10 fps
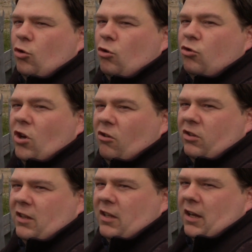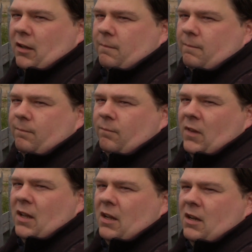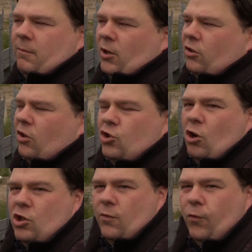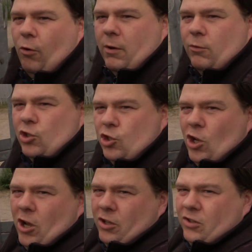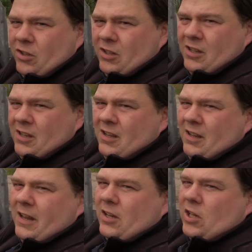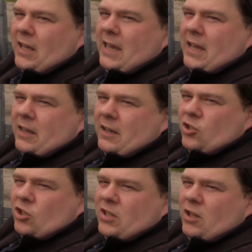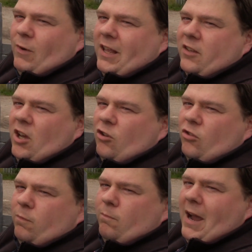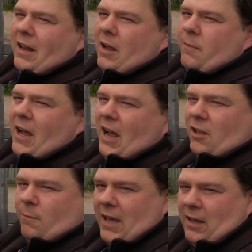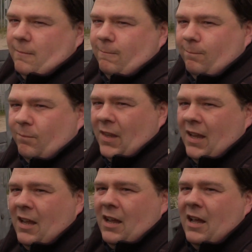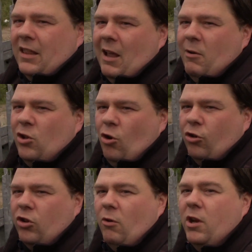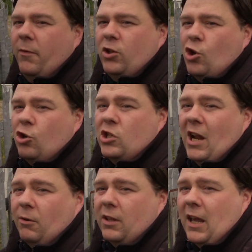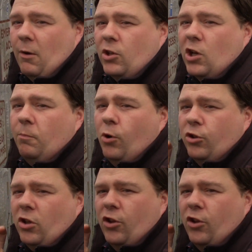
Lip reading: Uttoxeter, because the junction for it was just literally here. You can just see the West Coast Main Line behind me. There is also another junction that was here, which I'll put on the